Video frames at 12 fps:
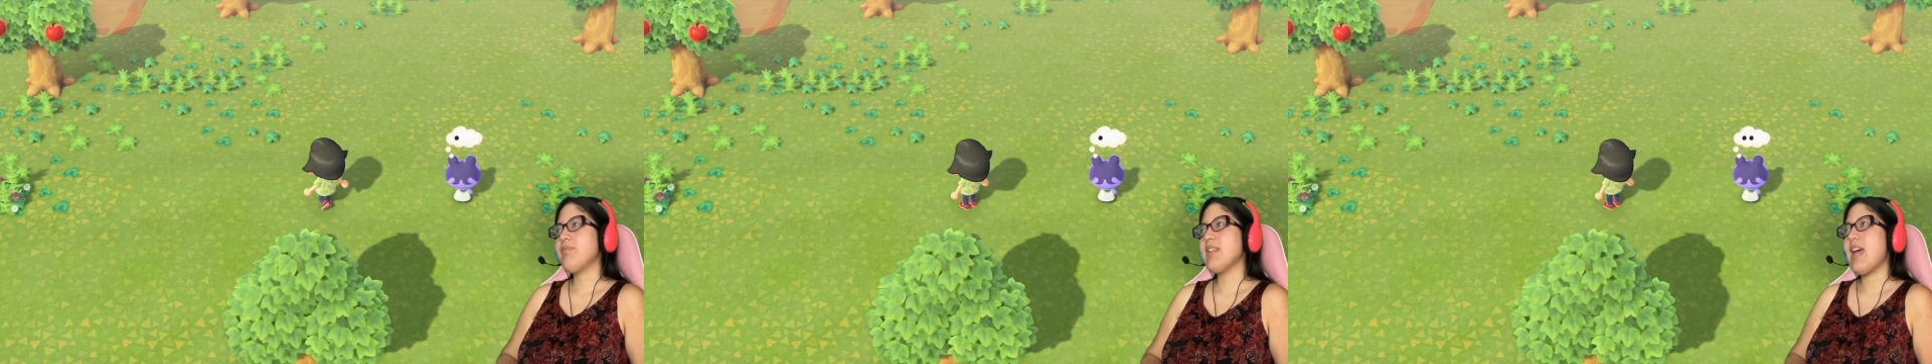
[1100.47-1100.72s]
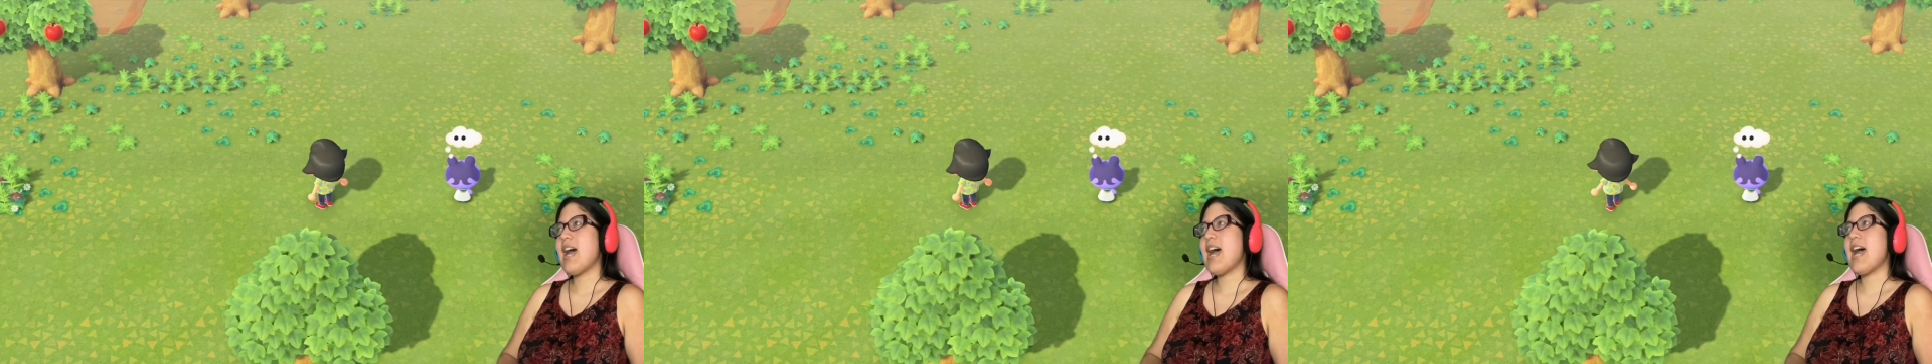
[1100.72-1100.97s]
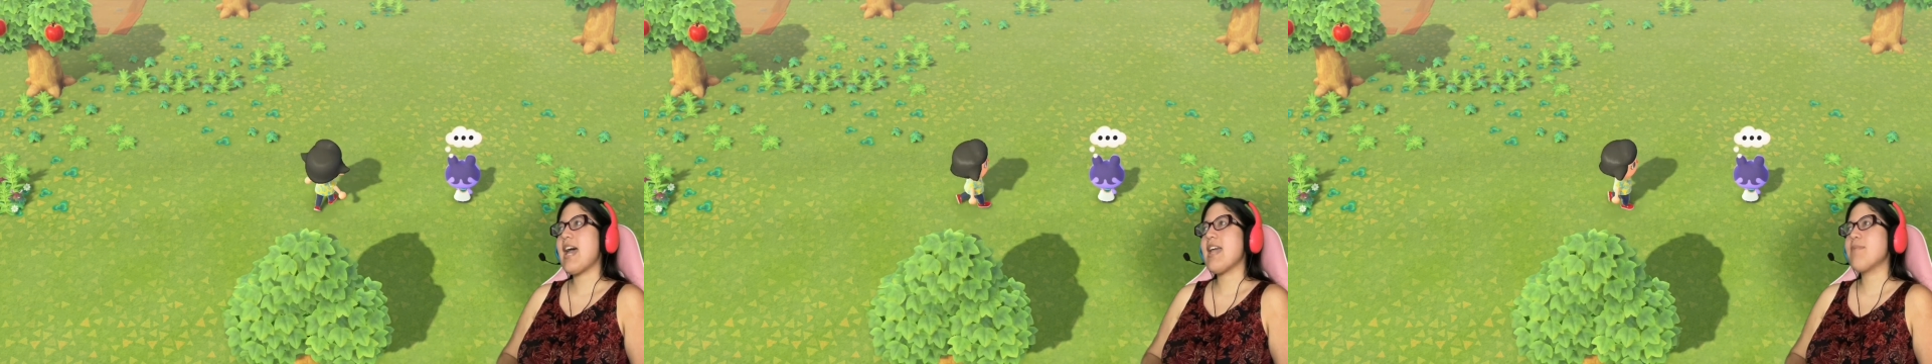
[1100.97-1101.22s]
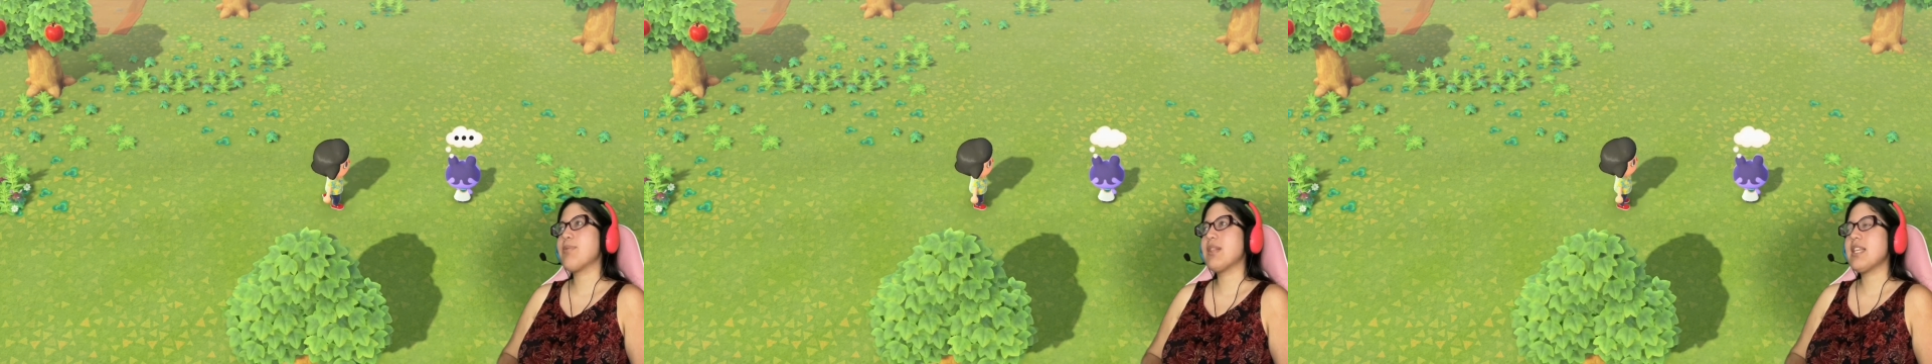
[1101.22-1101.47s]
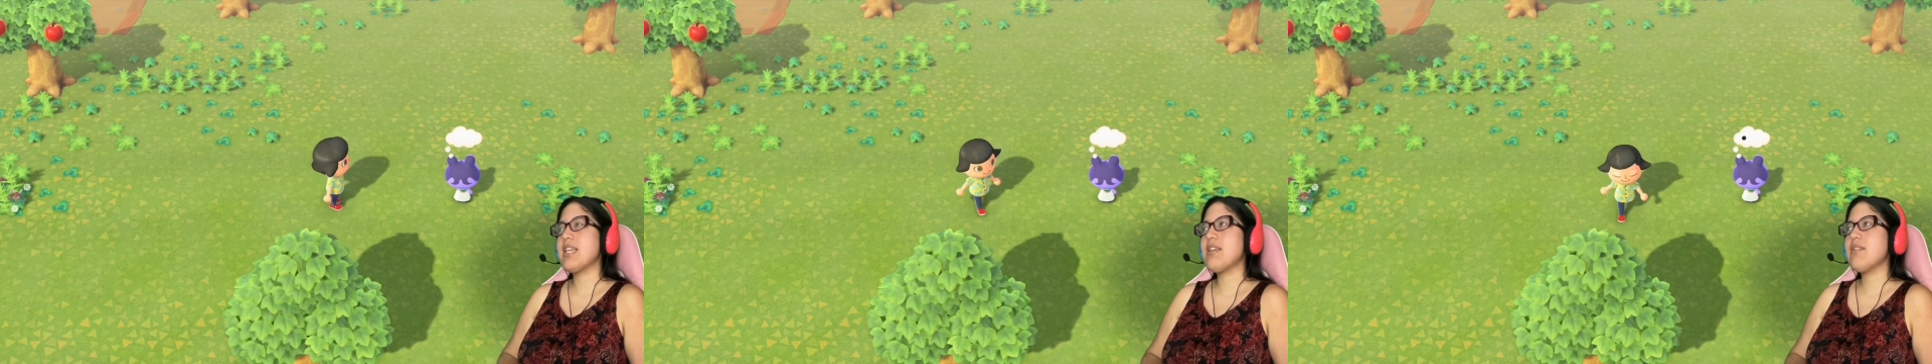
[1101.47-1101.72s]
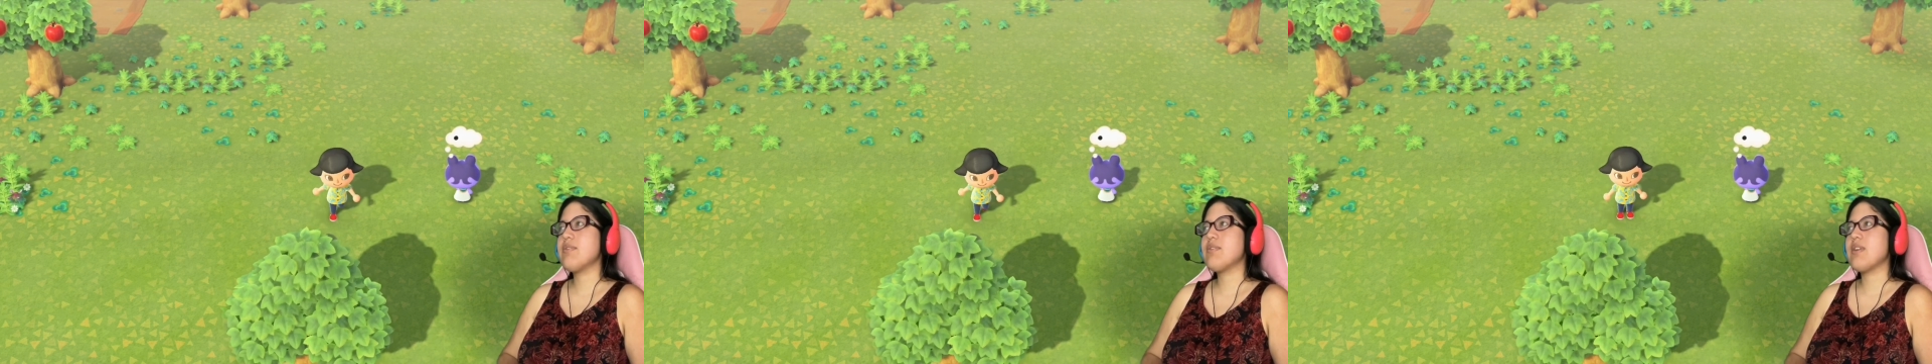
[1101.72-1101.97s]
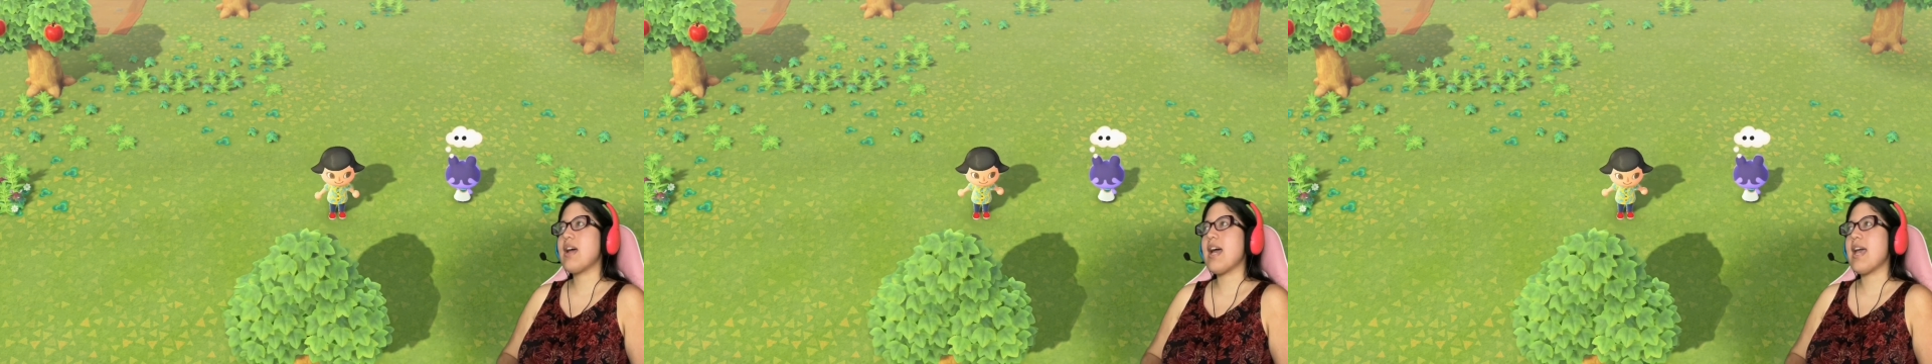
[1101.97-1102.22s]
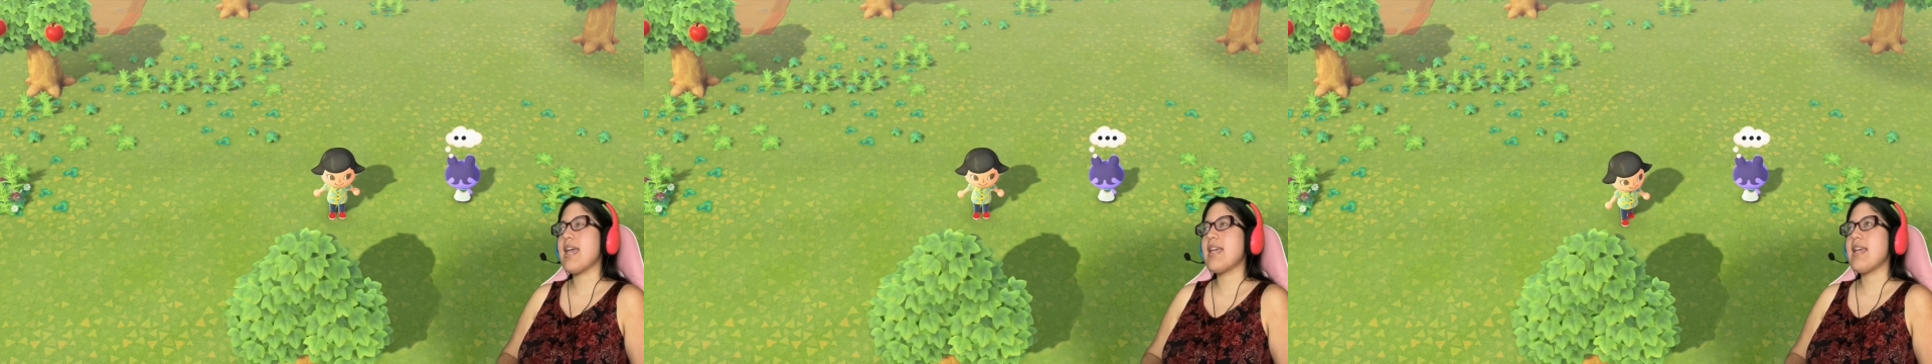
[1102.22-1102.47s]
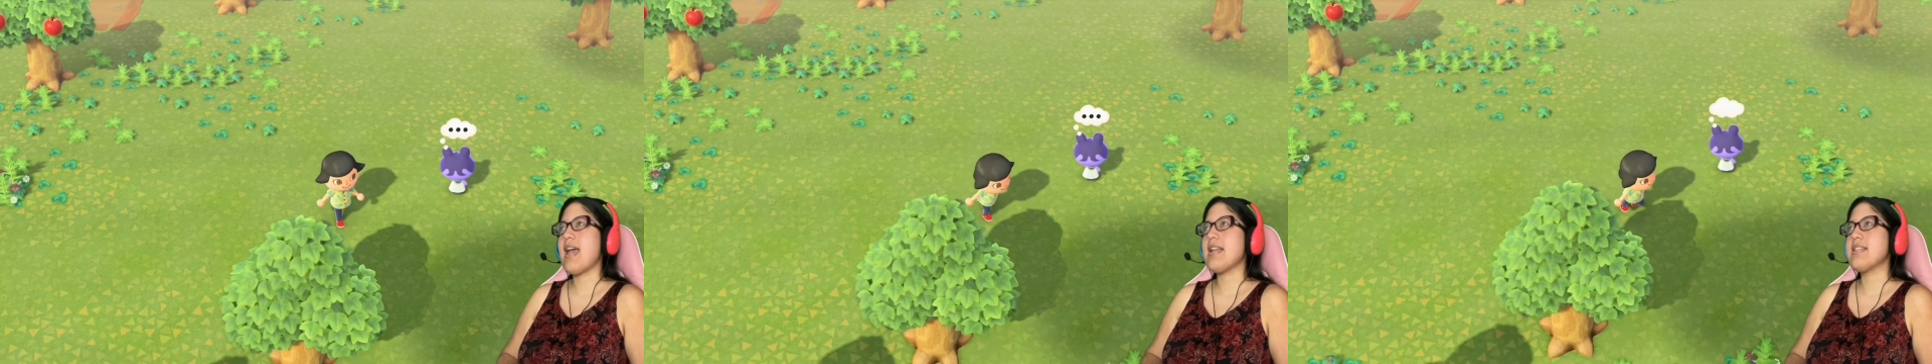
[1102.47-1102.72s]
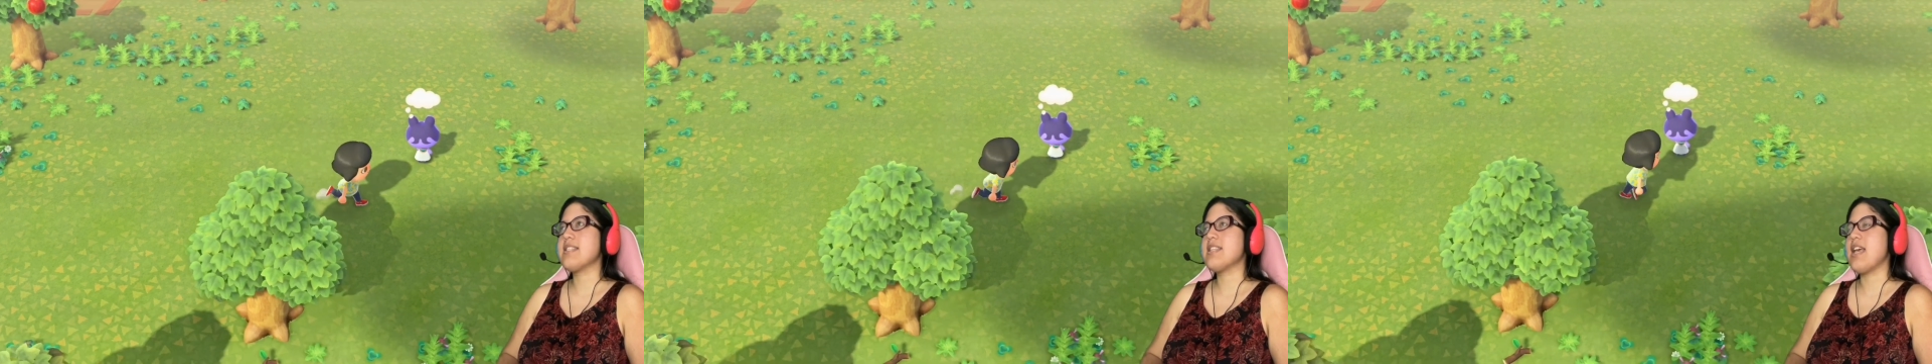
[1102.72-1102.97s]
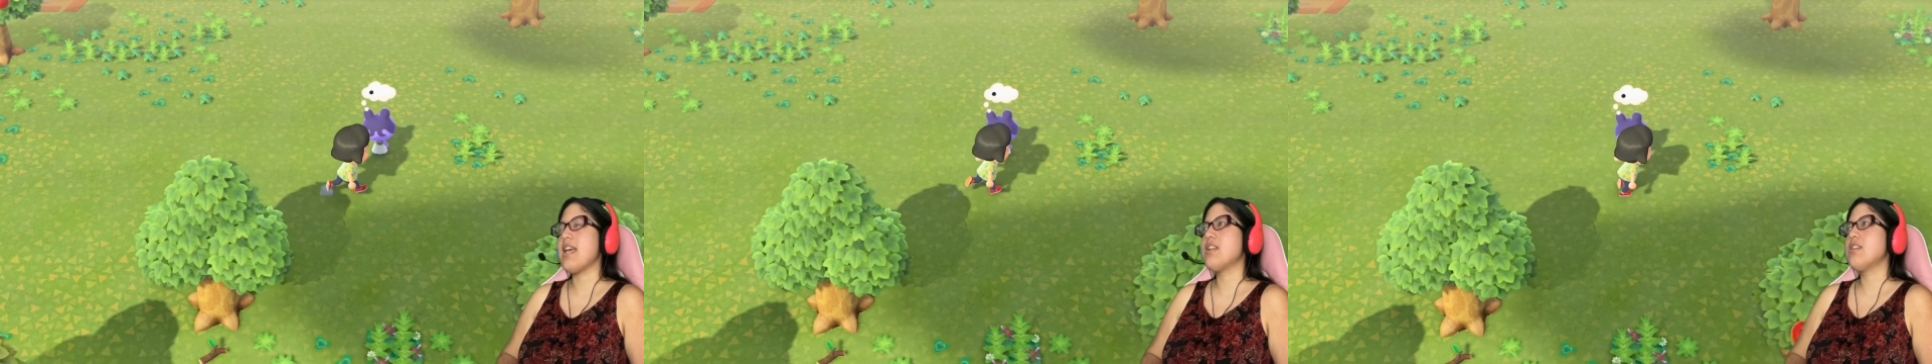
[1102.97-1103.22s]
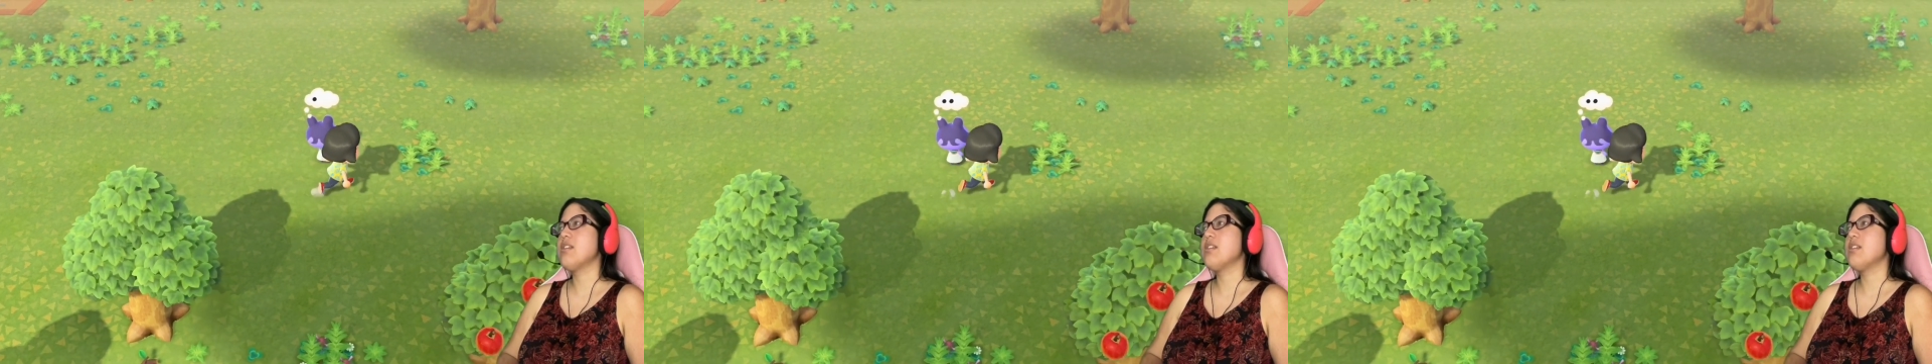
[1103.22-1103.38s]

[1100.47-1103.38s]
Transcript: I believe I had said